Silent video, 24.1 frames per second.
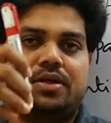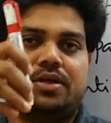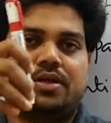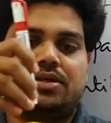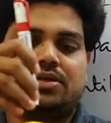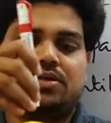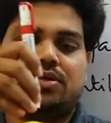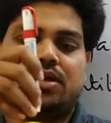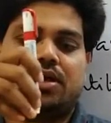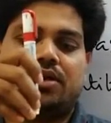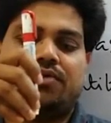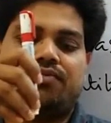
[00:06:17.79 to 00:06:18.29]

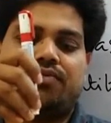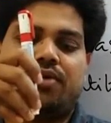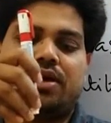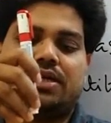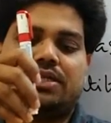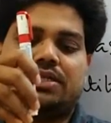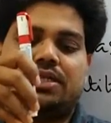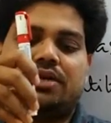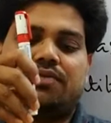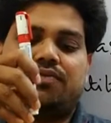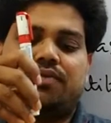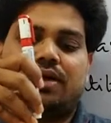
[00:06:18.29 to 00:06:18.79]
So if
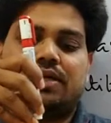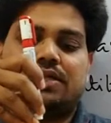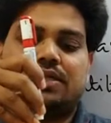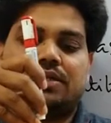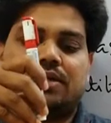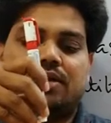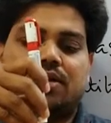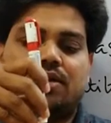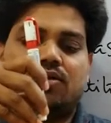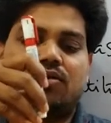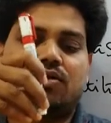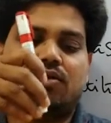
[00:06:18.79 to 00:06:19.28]
I
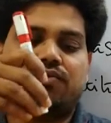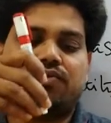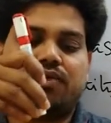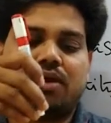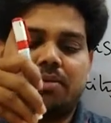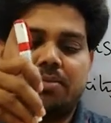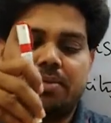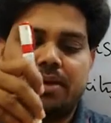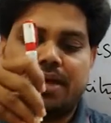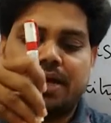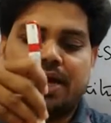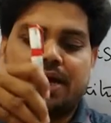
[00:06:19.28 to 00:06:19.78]
look
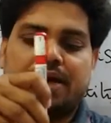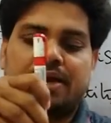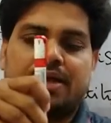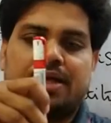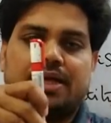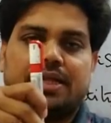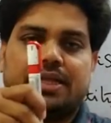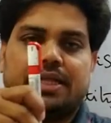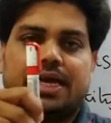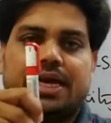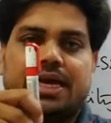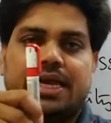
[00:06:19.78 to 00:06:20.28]
from here,
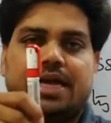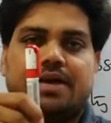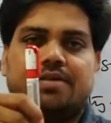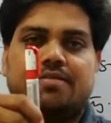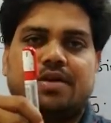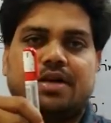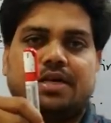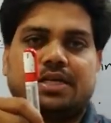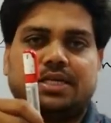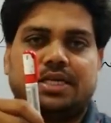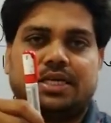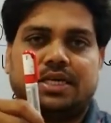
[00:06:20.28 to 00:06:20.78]
the area
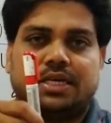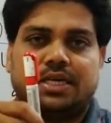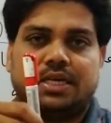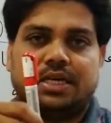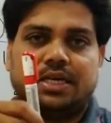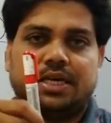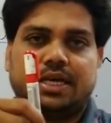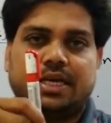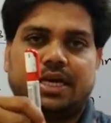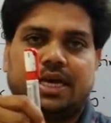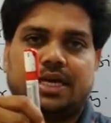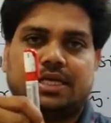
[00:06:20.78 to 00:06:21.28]
vector
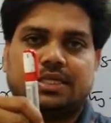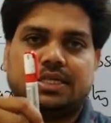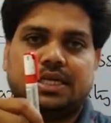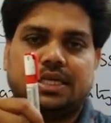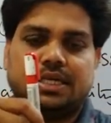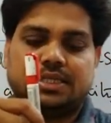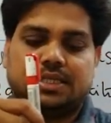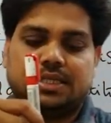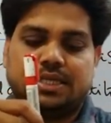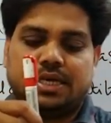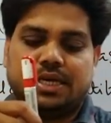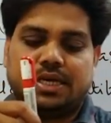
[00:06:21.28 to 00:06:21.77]
direction
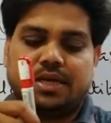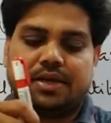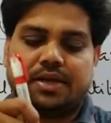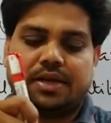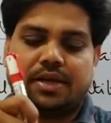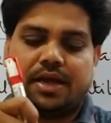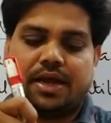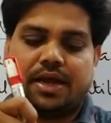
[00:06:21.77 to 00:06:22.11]
is here